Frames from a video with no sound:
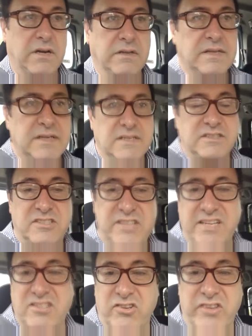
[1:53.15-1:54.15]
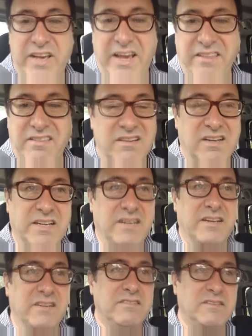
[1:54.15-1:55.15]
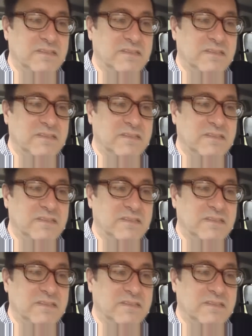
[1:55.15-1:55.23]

God, the sixth or the eighth? I don't know.